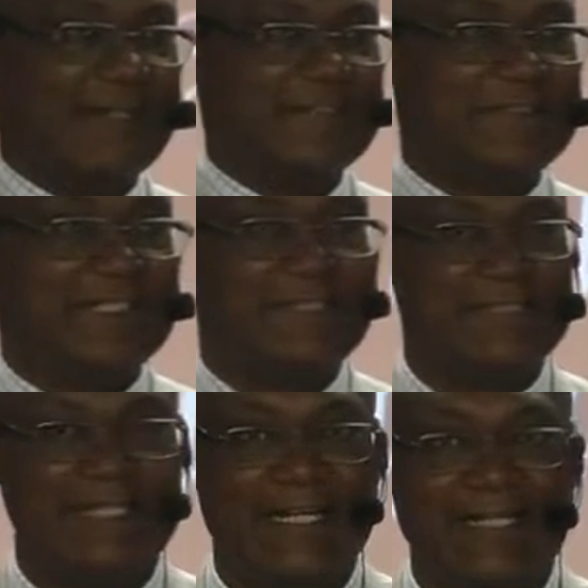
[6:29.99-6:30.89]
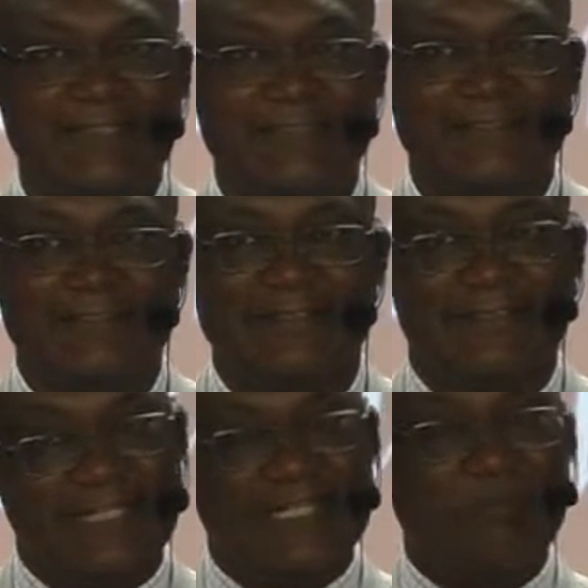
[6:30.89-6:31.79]
how to say to God,
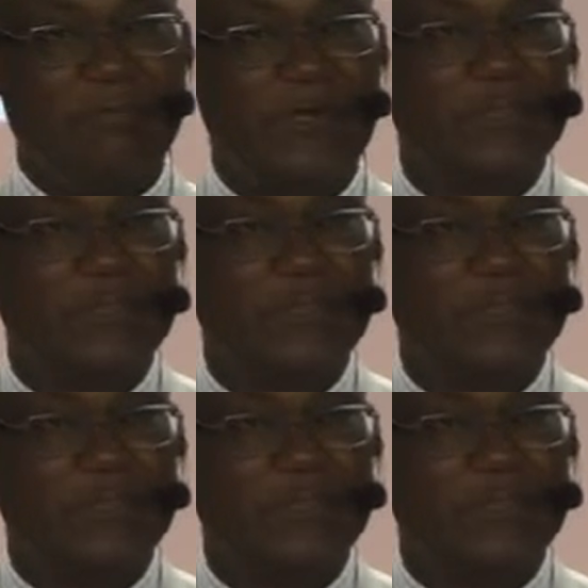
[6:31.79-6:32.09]
Let it be